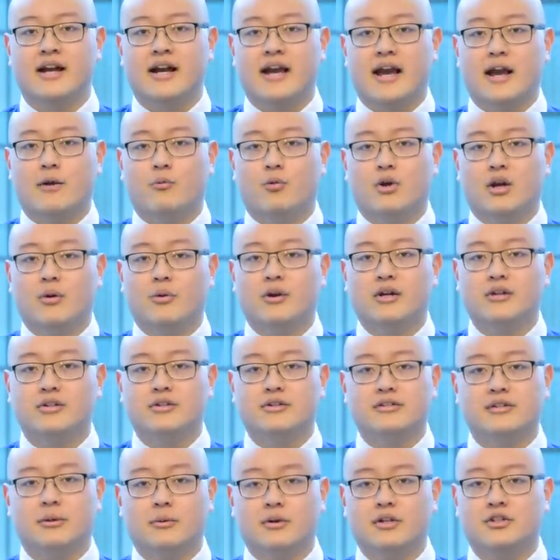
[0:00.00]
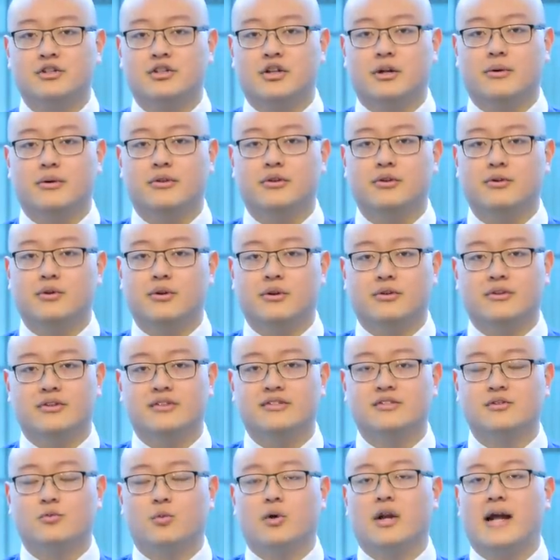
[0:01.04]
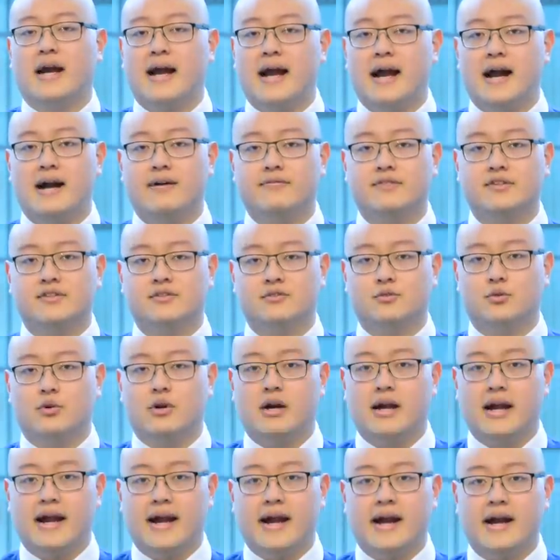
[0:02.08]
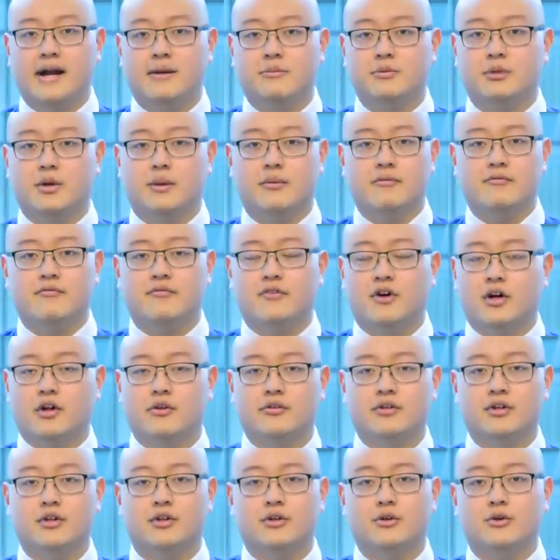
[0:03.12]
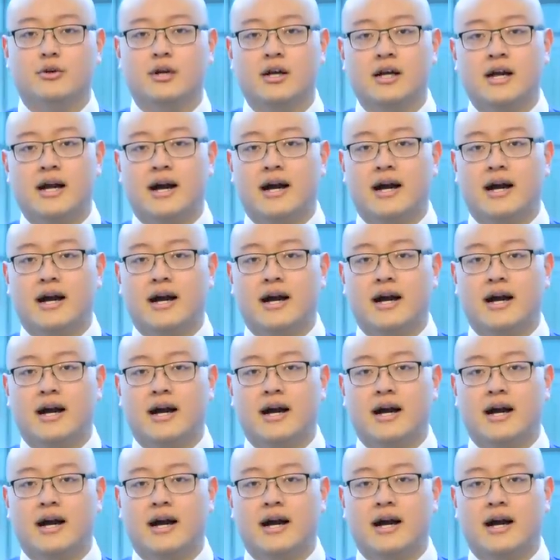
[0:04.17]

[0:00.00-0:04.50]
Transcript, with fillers: And what I wanna do is I wanna share with you, you know, this is what I have, this is who I am, you know, I've been following you.